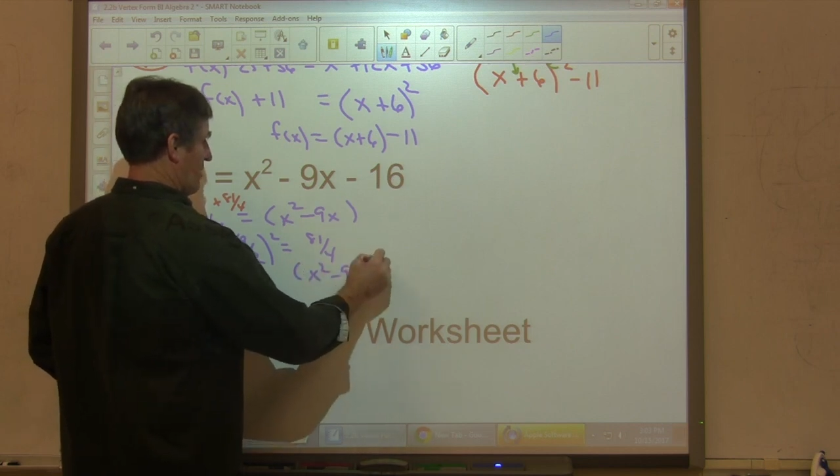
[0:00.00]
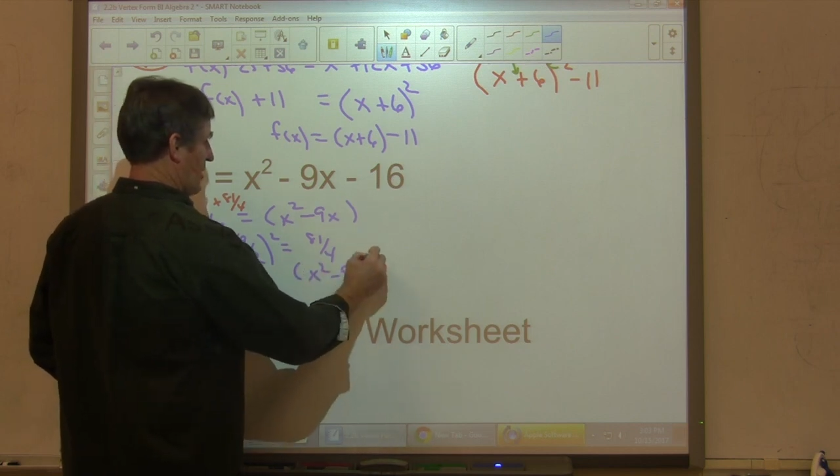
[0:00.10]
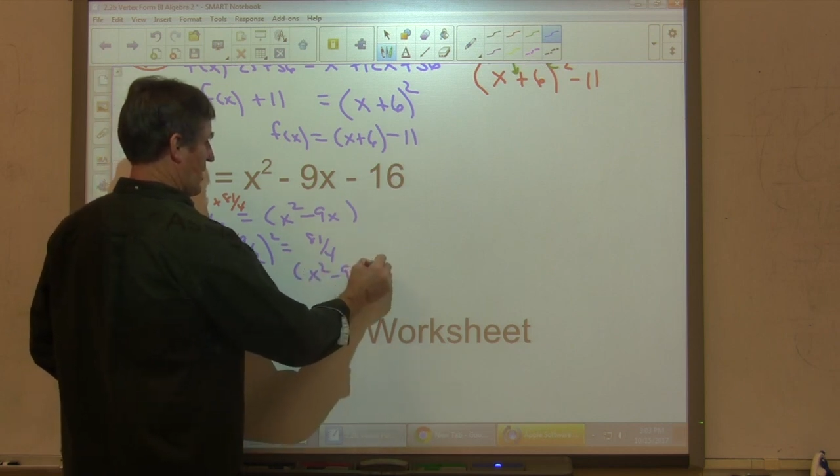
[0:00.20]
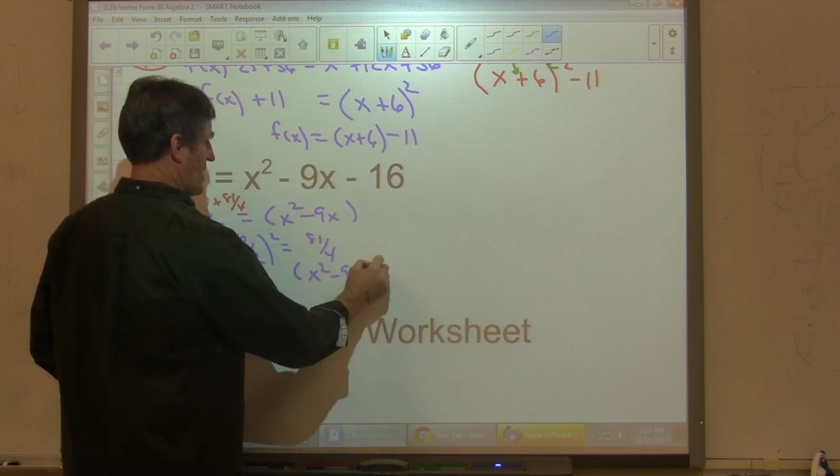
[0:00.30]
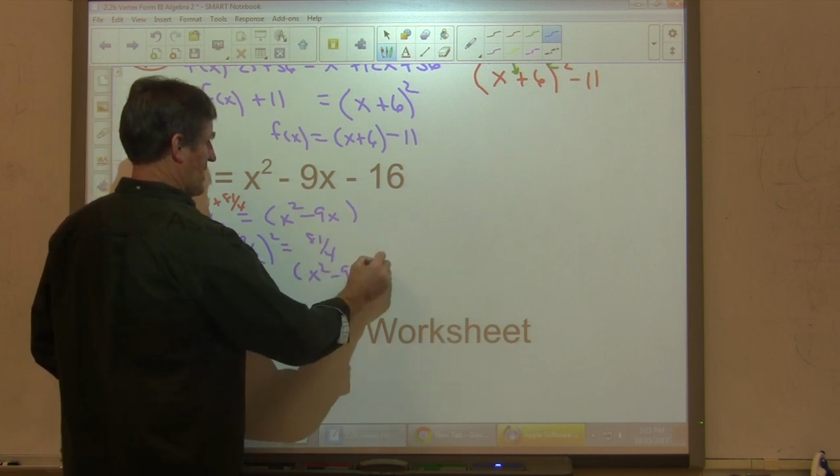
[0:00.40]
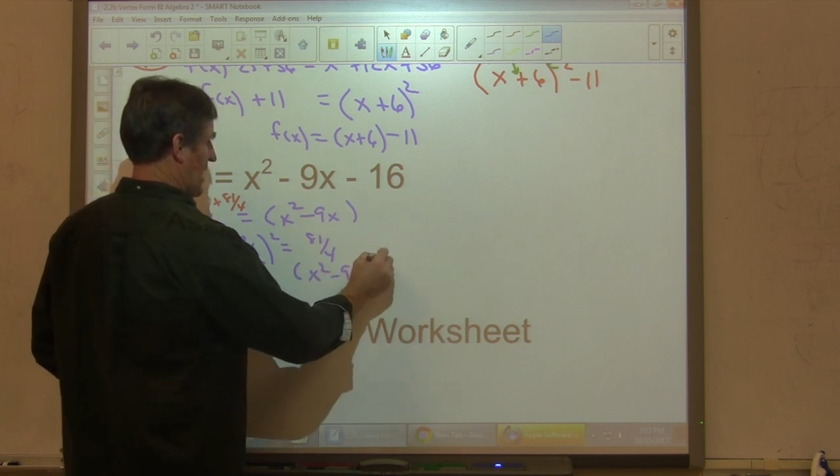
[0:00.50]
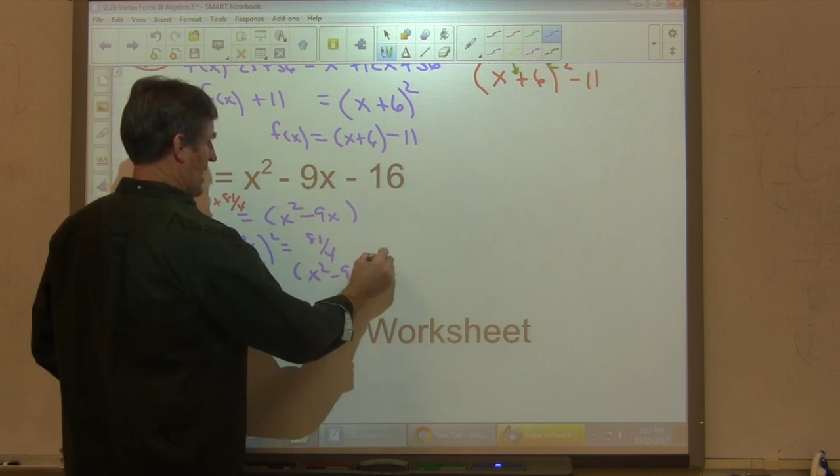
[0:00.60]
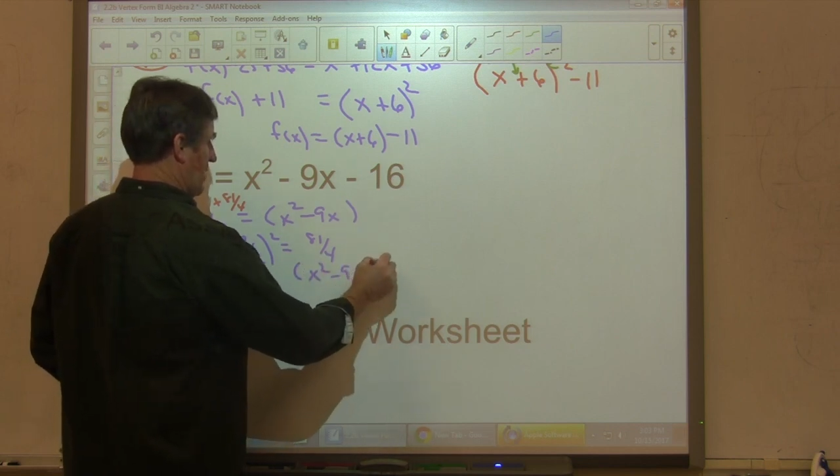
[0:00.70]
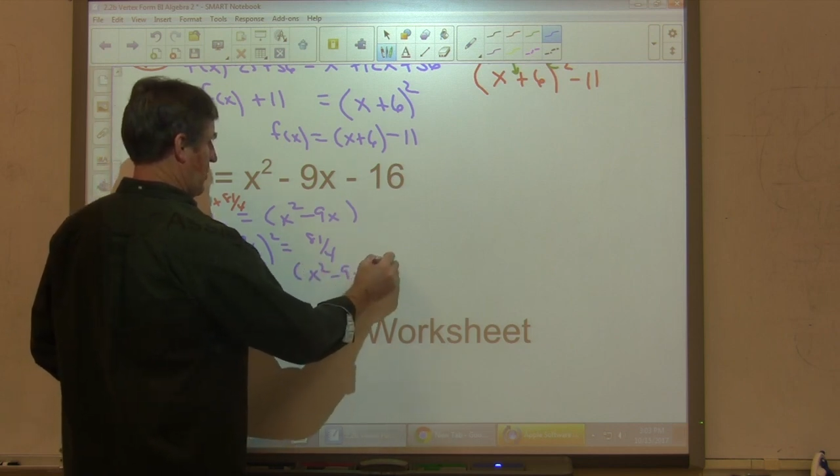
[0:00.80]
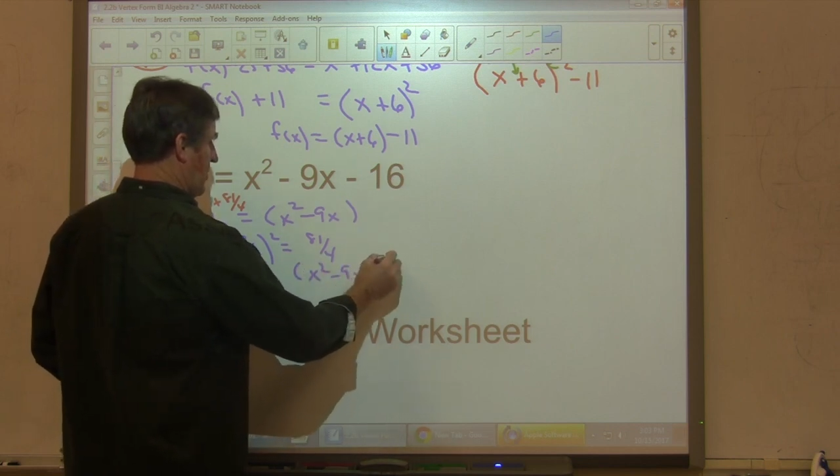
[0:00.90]
plus
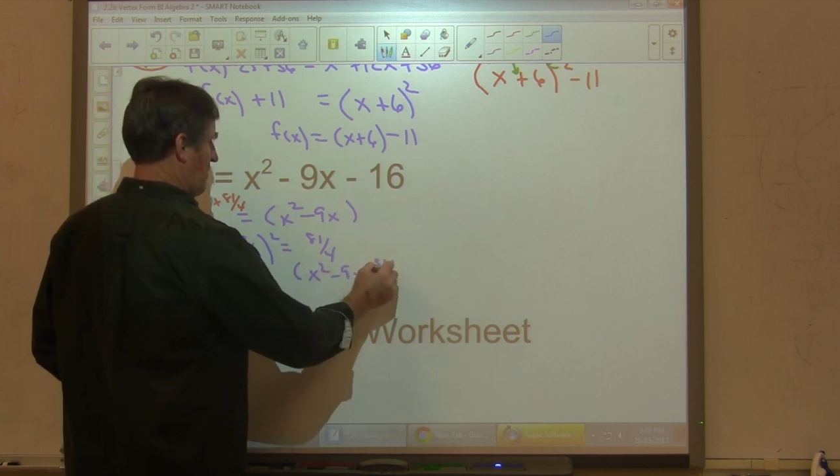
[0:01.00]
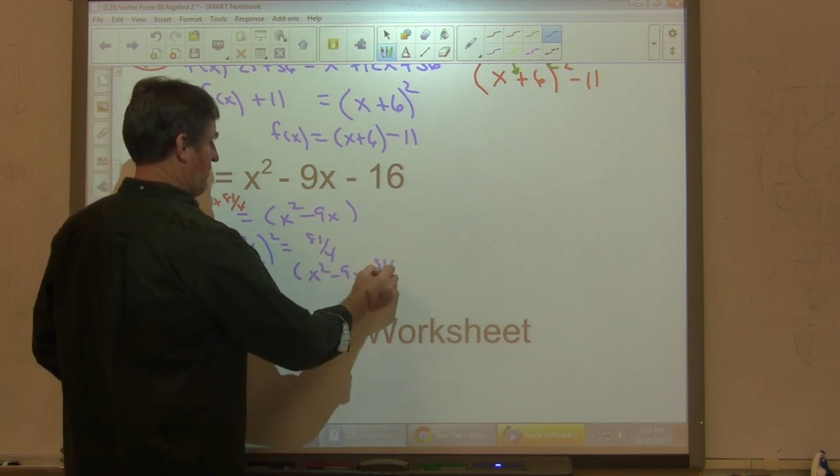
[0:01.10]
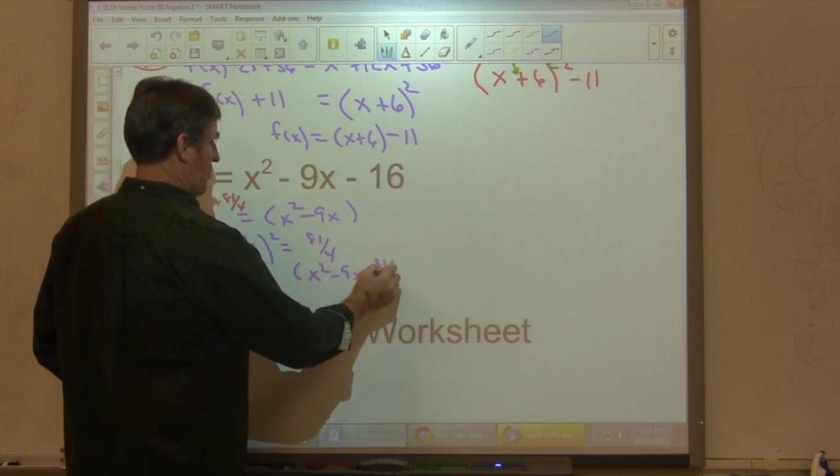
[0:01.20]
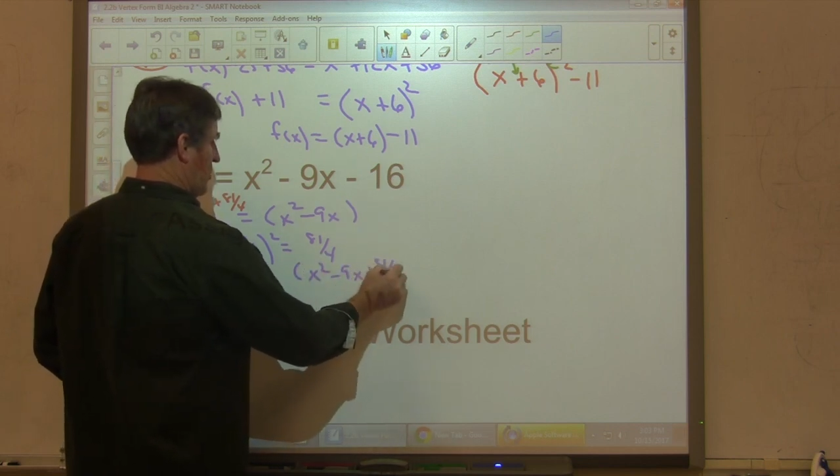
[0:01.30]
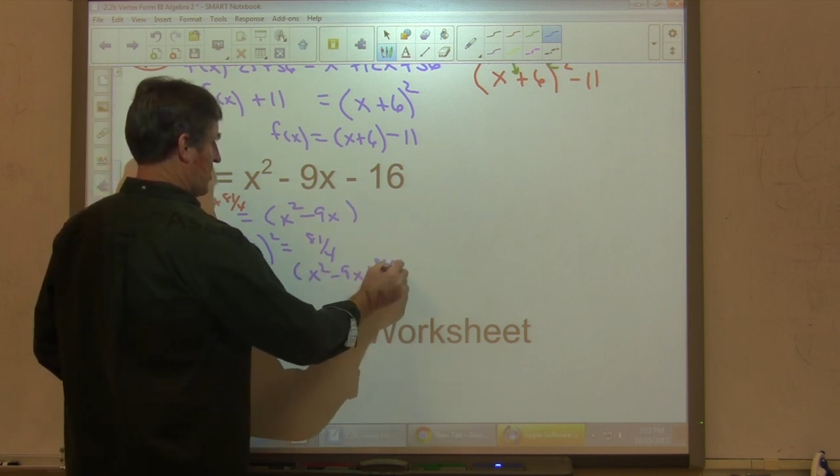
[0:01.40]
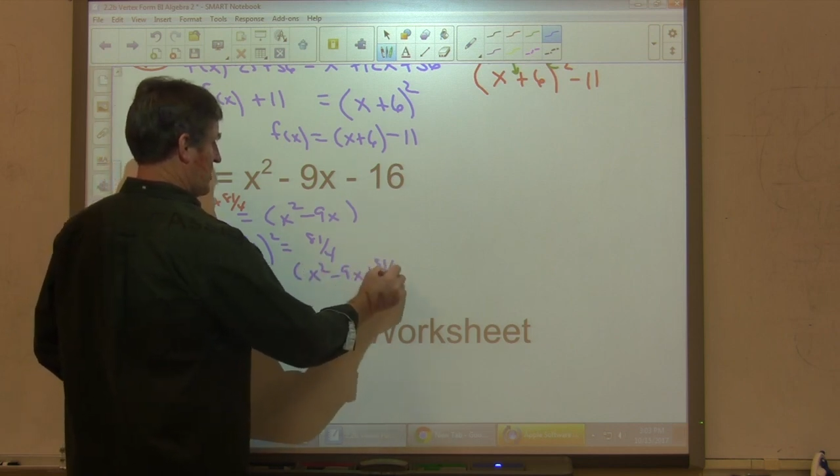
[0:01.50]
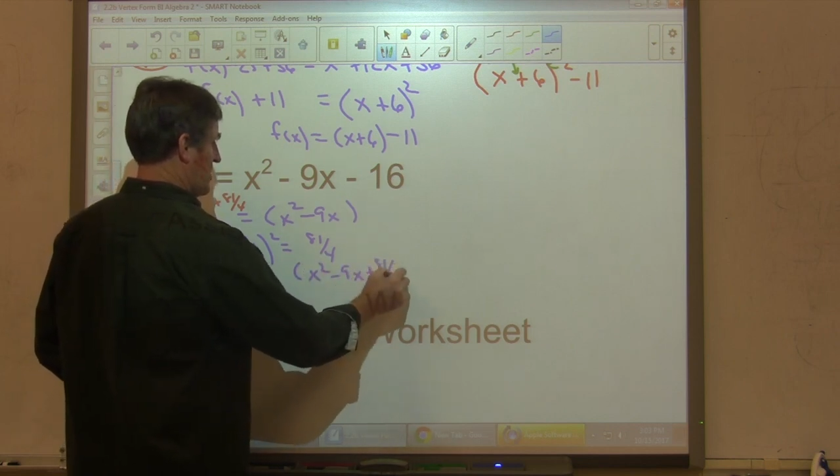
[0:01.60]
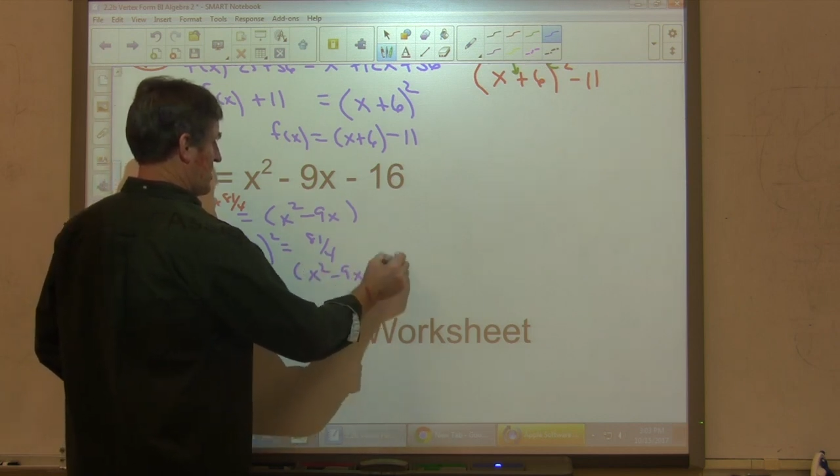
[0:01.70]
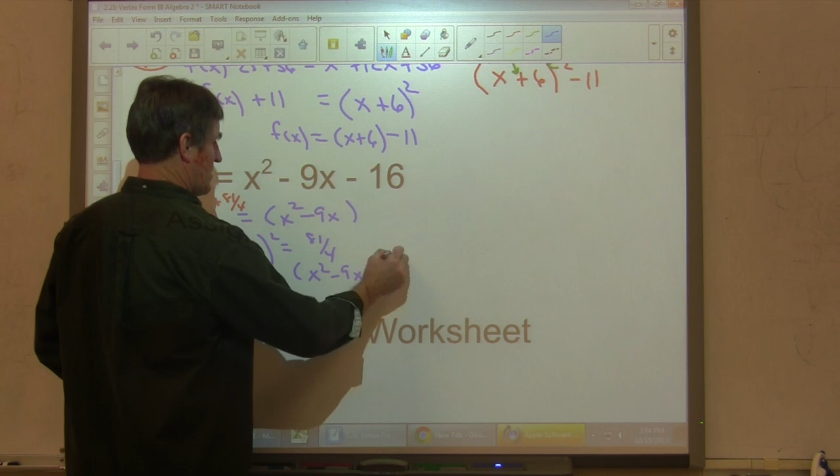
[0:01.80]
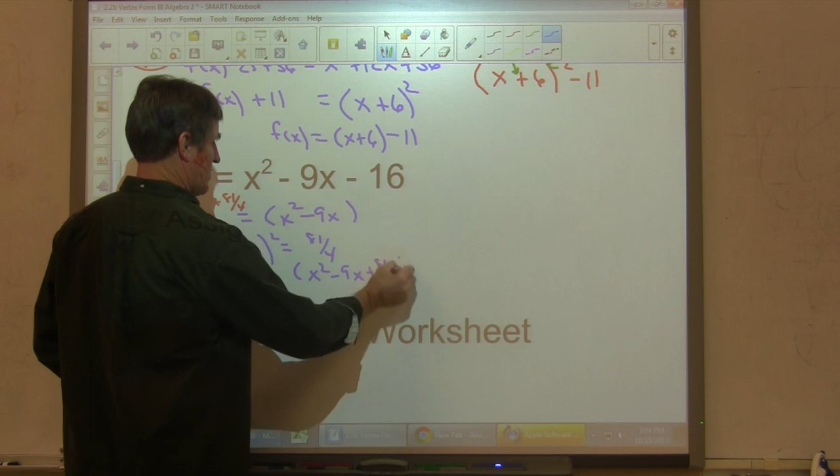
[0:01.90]
81
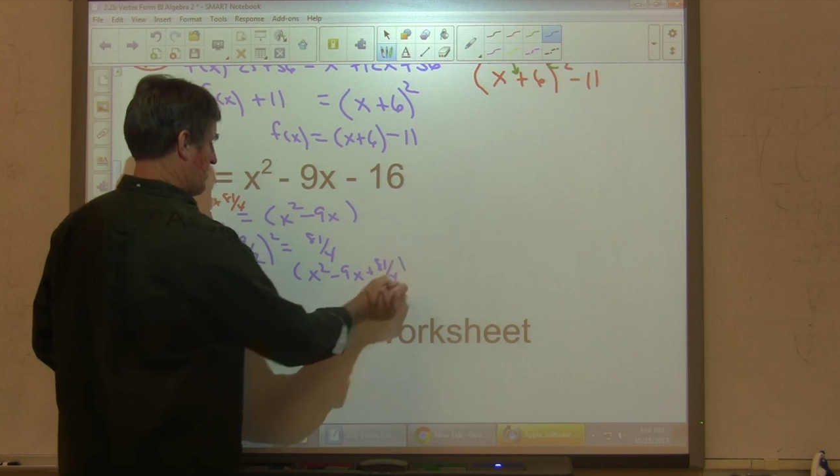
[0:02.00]
fourths.